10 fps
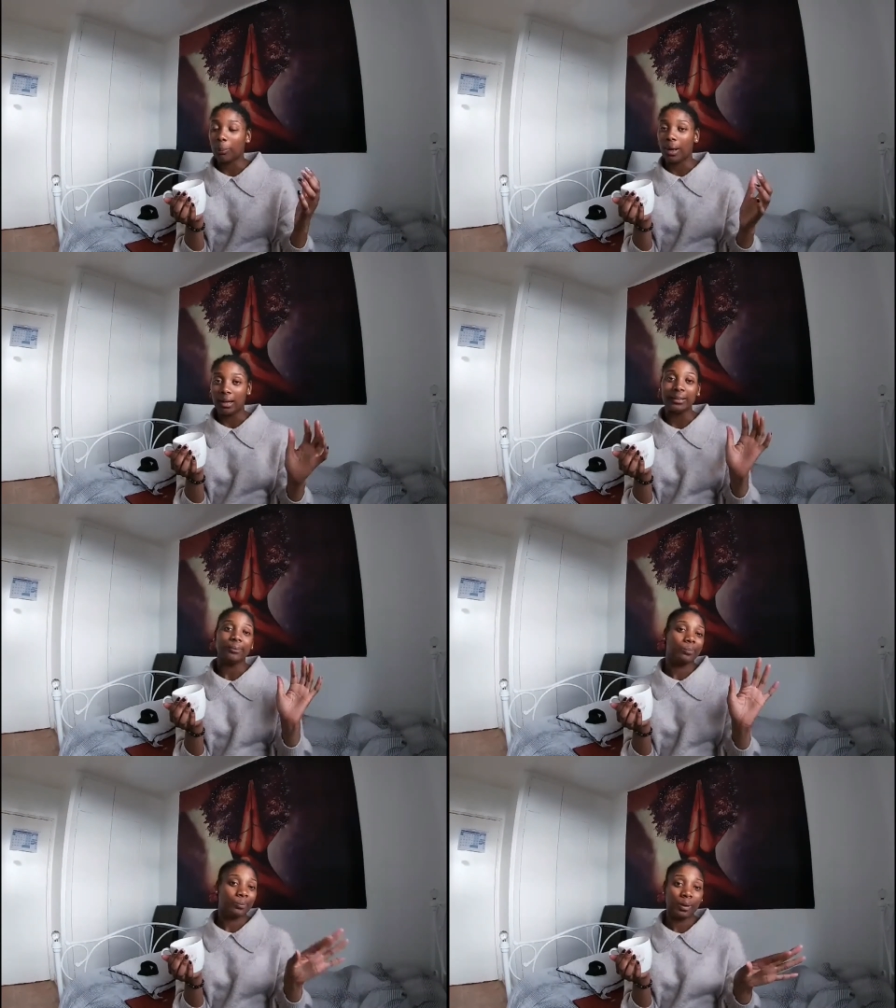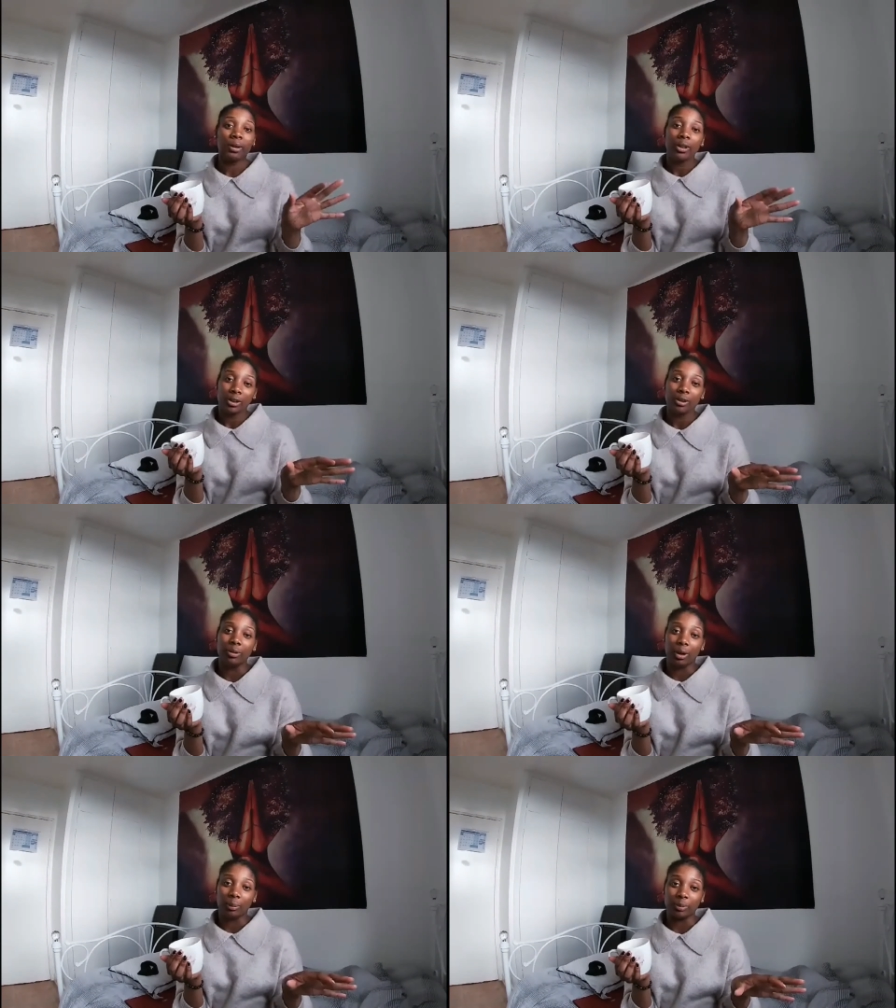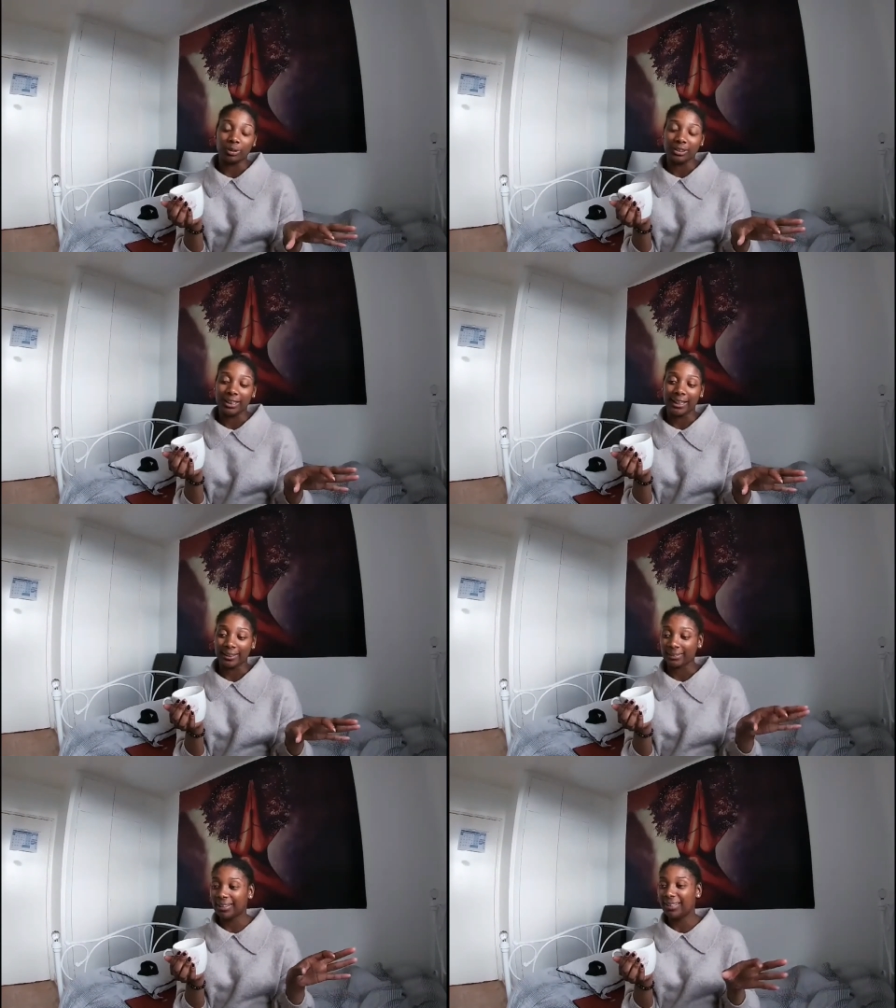but you lot will see it.